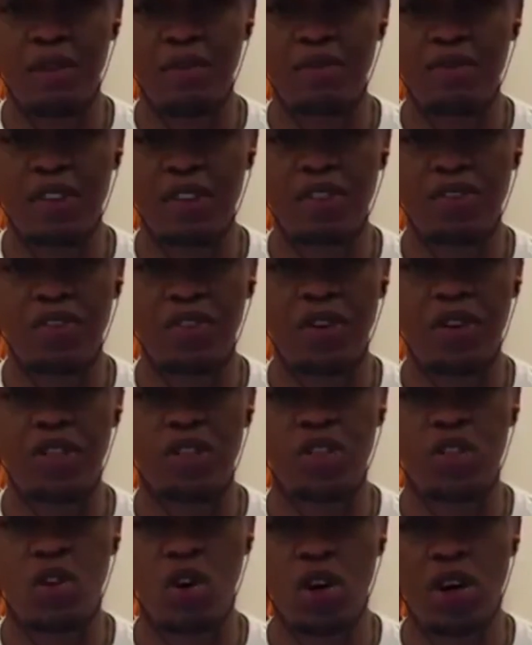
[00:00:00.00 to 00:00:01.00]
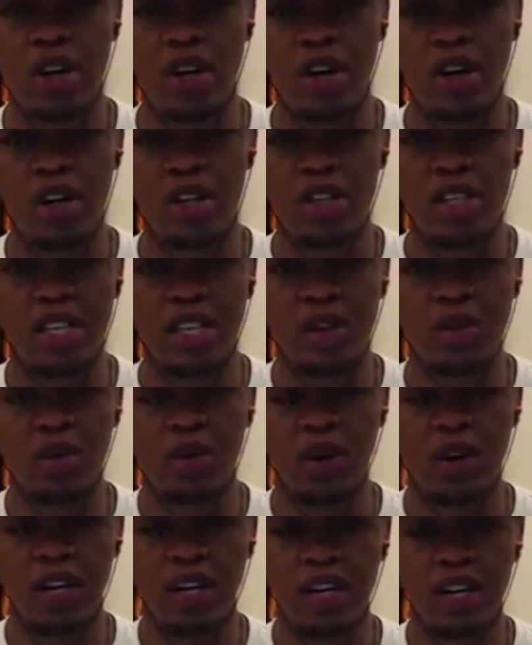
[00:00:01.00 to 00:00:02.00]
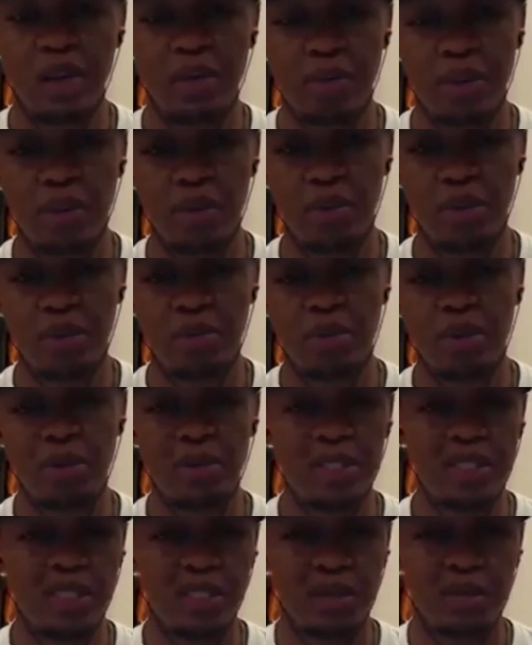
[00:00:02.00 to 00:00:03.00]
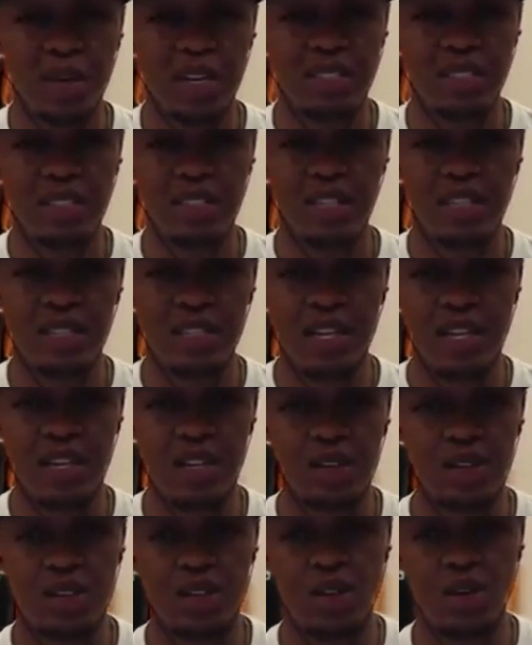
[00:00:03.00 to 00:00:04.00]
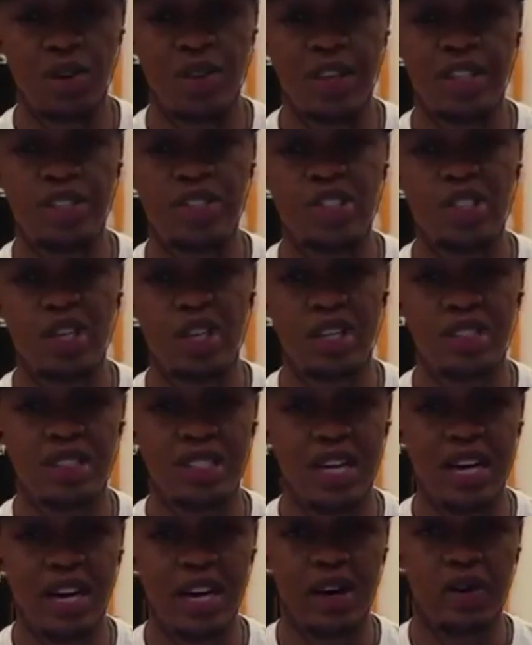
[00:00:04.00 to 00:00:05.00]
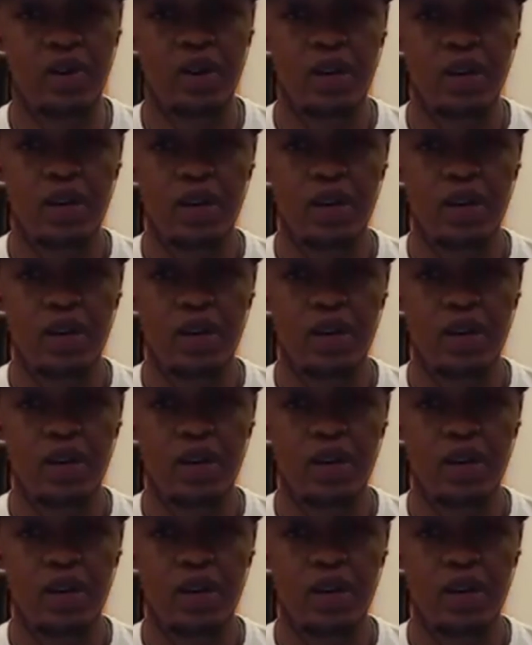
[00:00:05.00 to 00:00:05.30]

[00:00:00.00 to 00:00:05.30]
Feel free to join our league. We're going to keep it open probably till Match Day 10 or so and then shut it down.